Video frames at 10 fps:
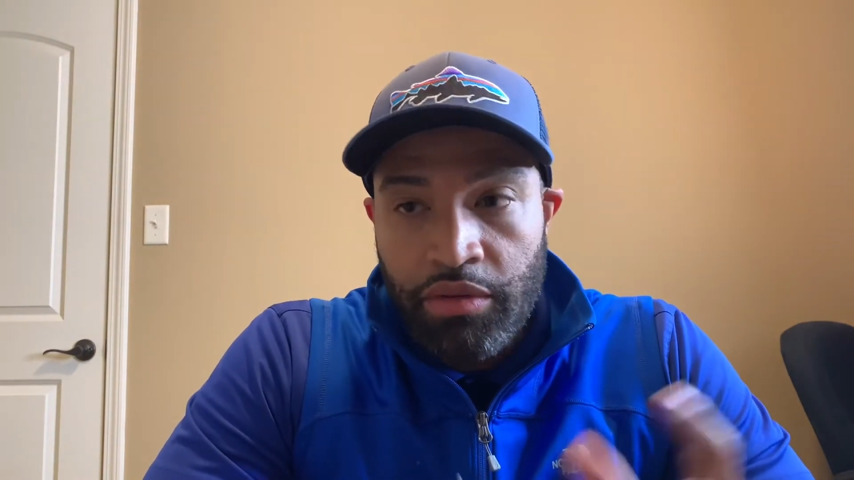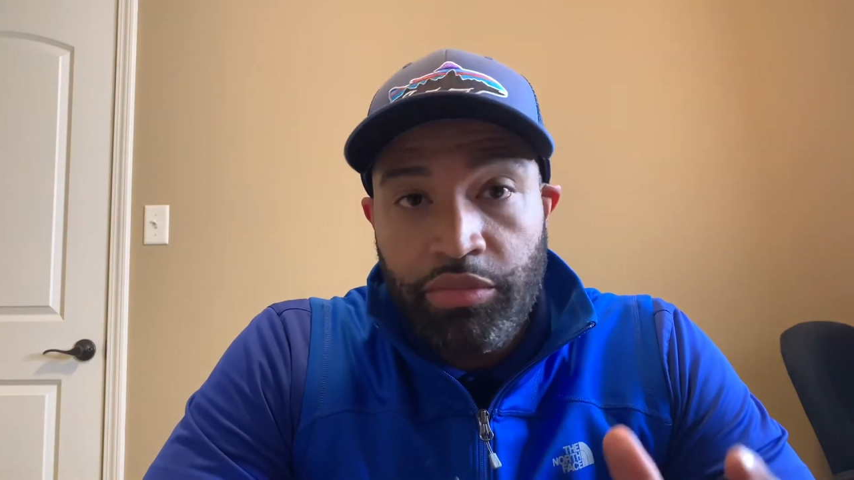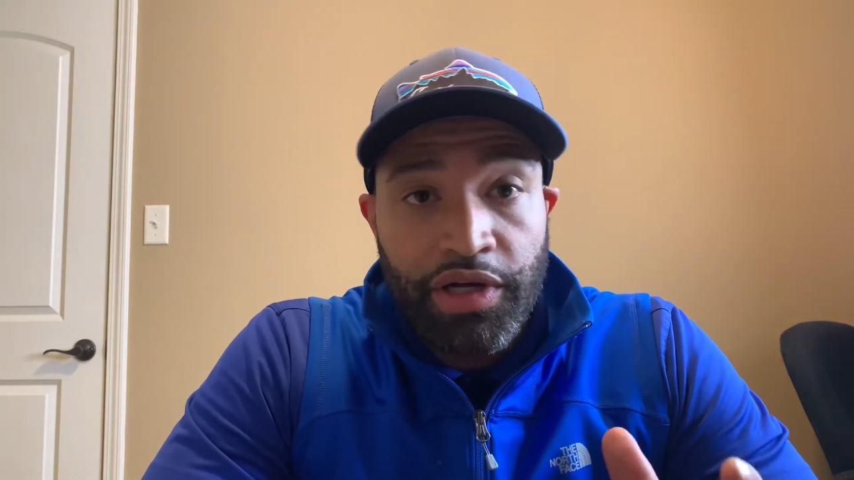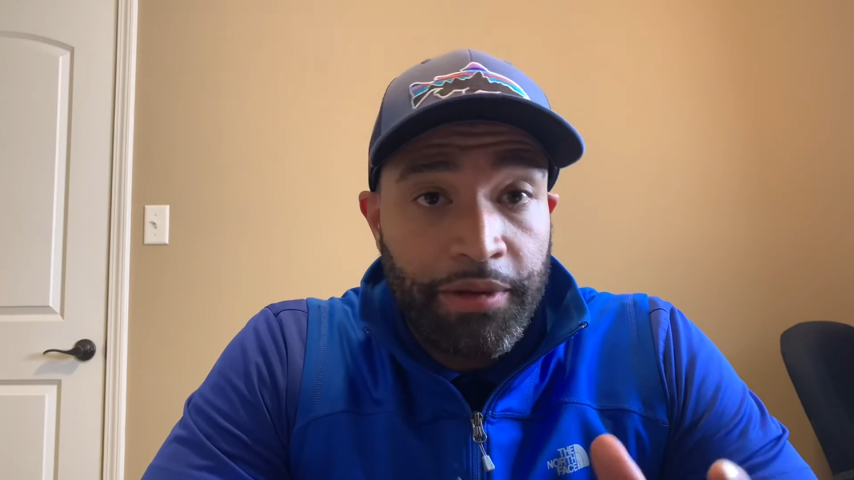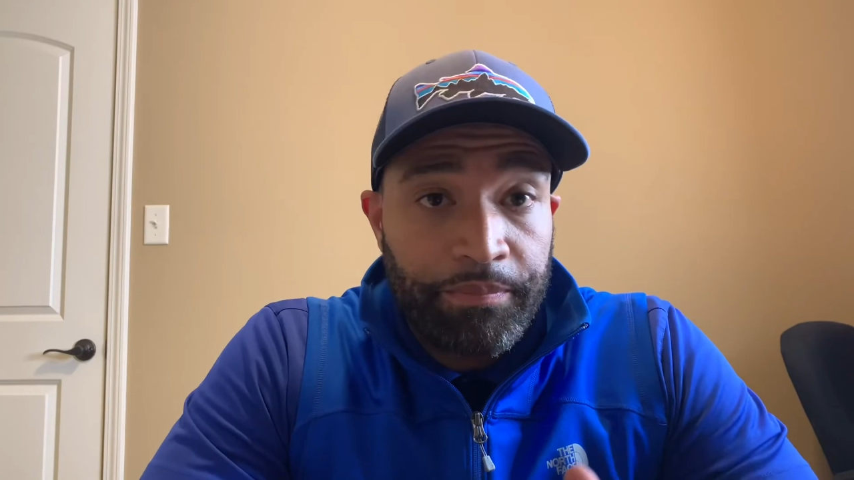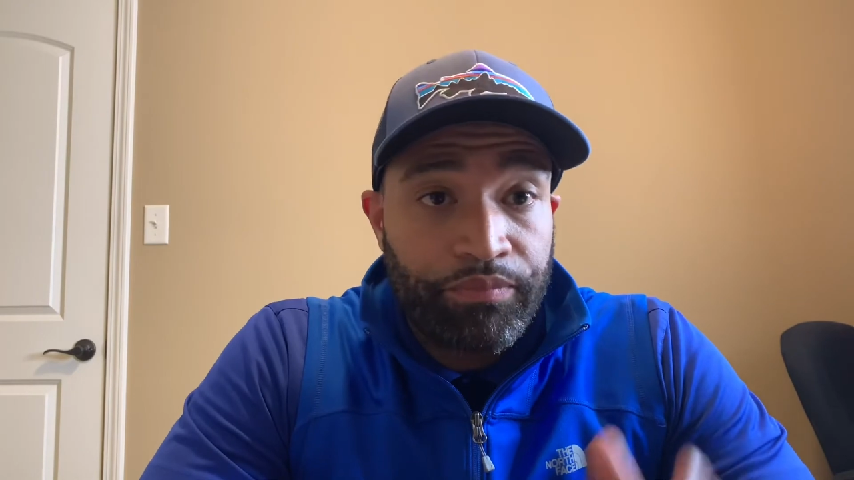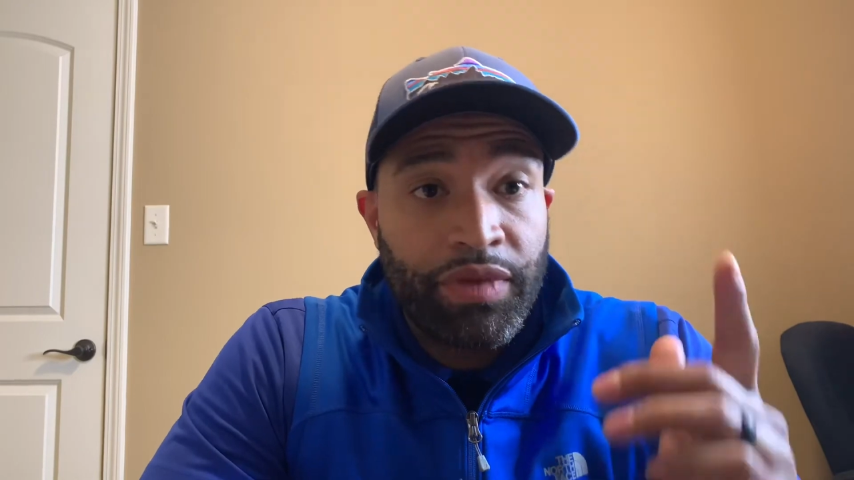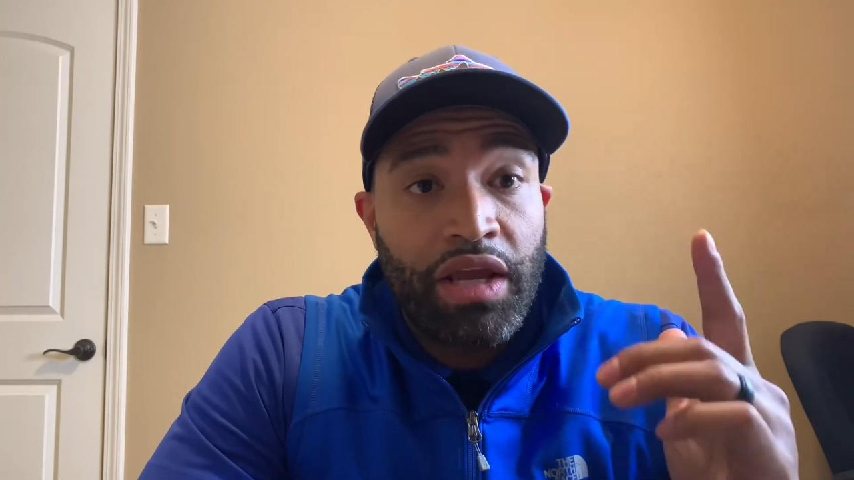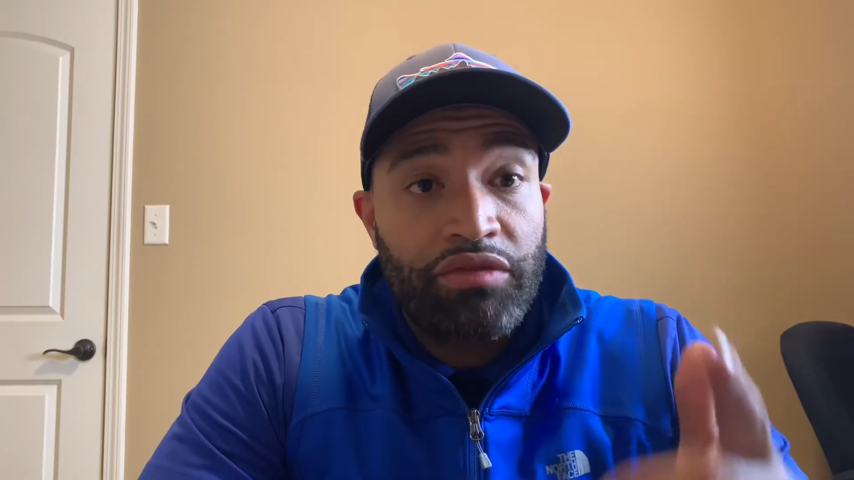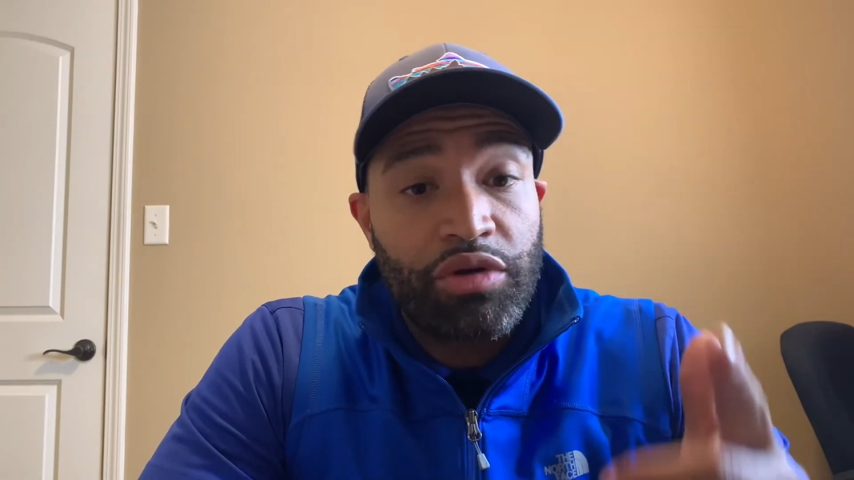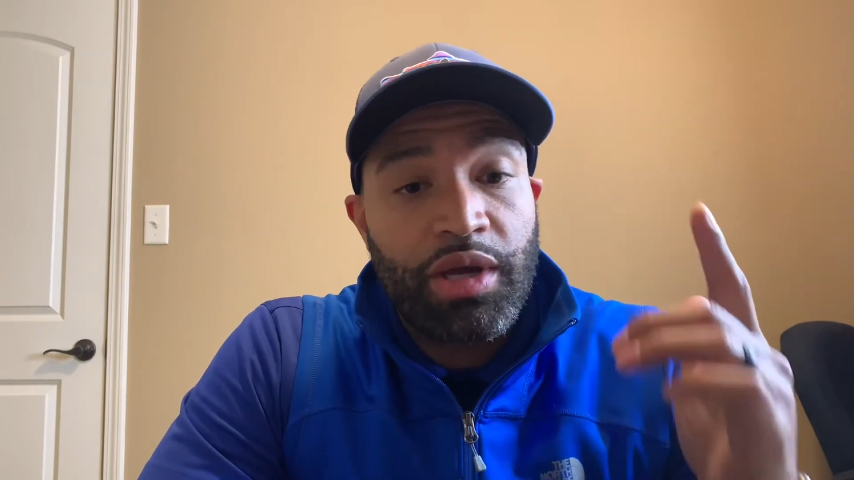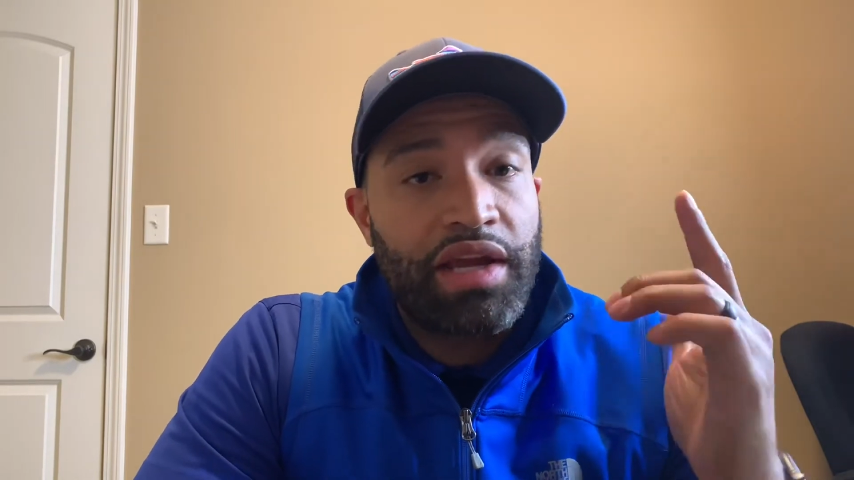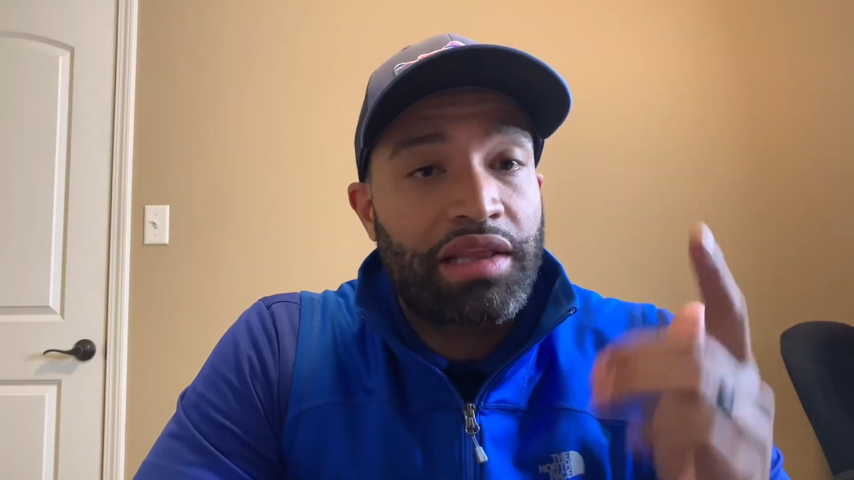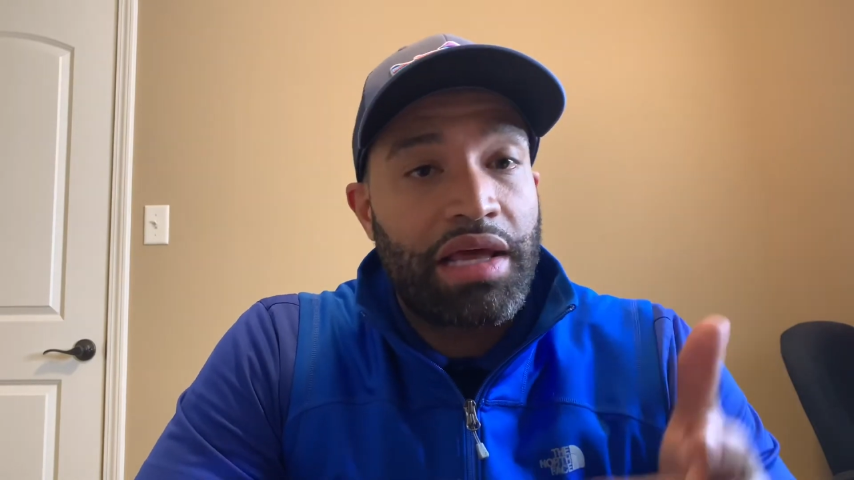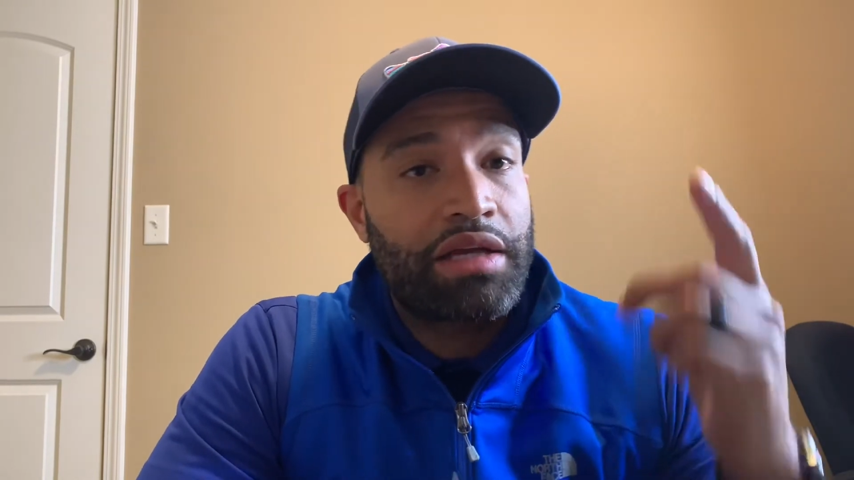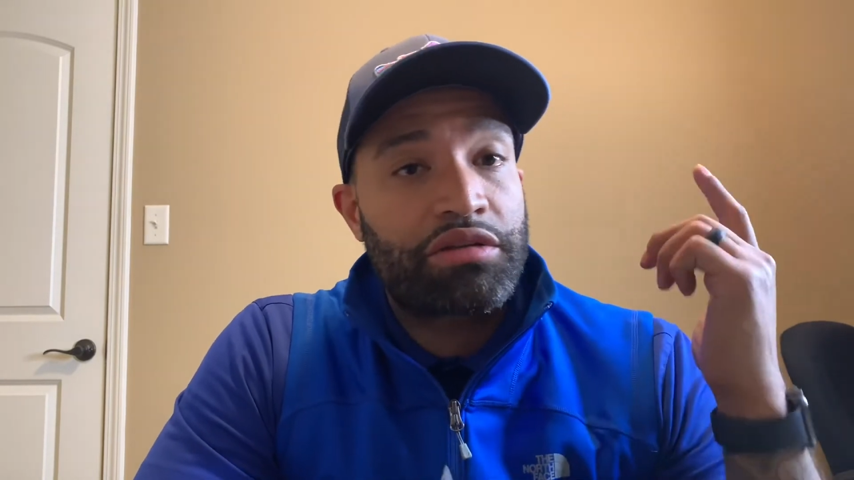But if you can't like,